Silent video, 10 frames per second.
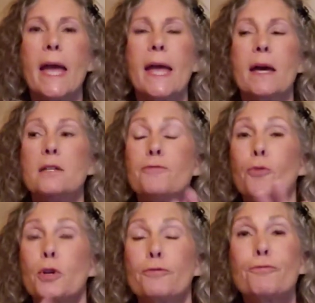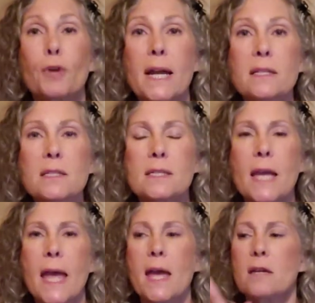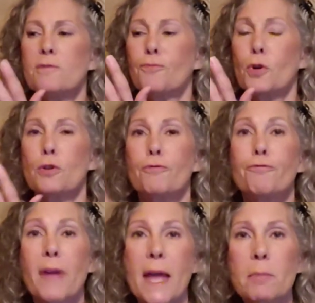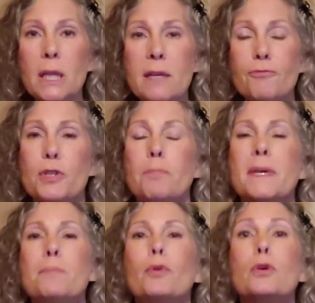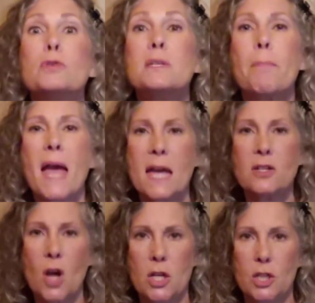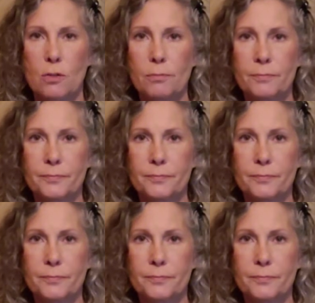and for your friends and for your family, for the people who depend on you.